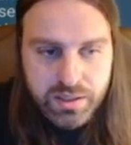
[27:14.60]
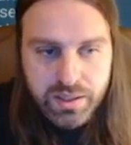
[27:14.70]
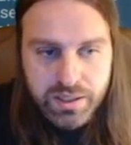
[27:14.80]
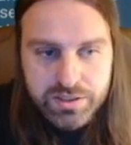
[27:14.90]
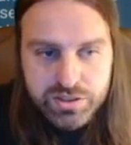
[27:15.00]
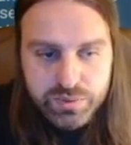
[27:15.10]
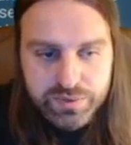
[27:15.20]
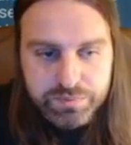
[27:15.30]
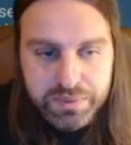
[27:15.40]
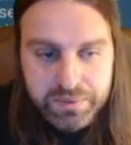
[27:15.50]
it's
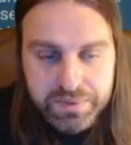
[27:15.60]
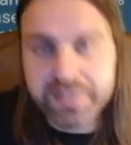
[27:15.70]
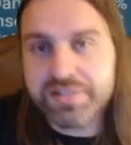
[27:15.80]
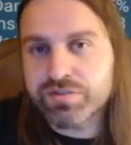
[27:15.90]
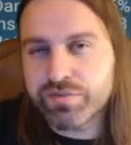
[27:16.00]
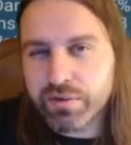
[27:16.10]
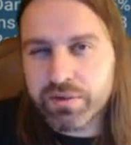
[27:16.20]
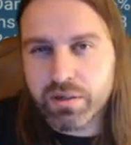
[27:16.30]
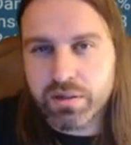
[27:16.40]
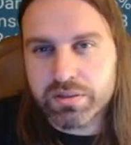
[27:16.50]
swift parry, it's very
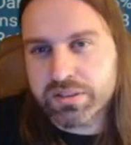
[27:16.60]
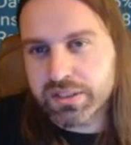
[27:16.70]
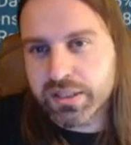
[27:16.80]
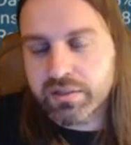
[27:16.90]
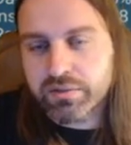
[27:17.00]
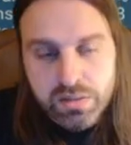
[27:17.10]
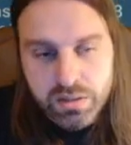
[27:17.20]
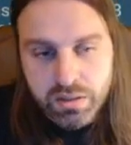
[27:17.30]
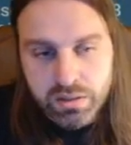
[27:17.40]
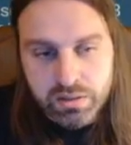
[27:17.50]
hard to get.
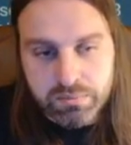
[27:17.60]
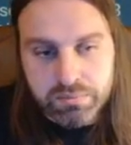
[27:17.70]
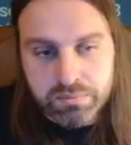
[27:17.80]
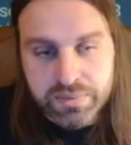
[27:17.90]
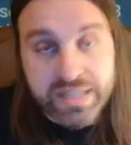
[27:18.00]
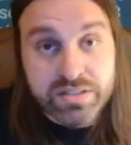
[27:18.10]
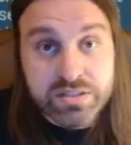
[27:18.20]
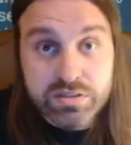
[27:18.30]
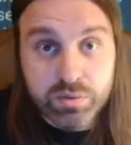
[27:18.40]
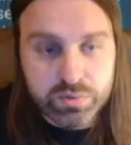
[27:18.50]
That's
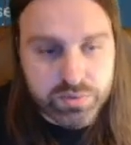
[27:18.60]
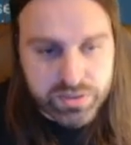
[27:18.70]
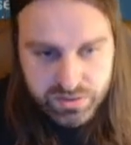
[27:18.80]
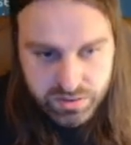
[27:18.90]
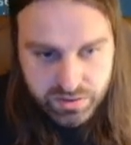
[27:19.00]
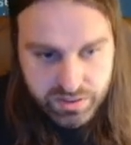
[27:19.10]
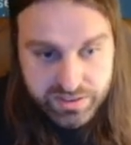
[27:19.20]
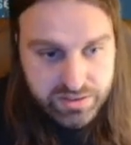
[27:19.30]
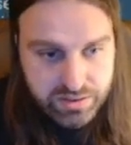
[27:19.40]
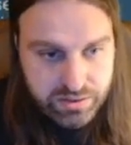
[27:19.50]
the only reason.
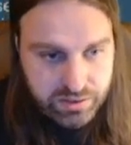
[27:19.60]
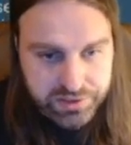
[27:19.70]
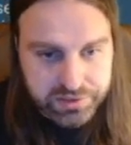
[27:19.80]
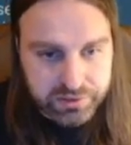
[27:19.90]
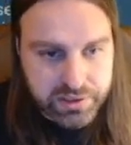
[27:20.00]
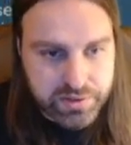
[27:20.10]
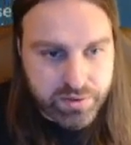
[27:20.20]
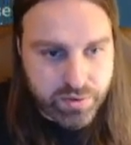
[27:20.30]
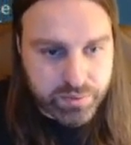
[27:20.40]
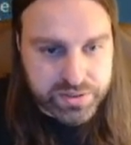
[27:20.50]
That's literally the
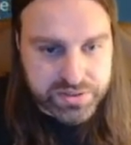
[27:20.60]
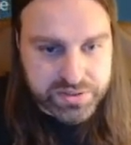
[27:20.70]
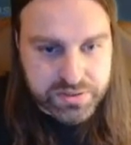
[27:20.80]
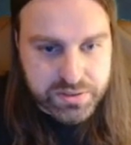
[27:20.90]
only reason.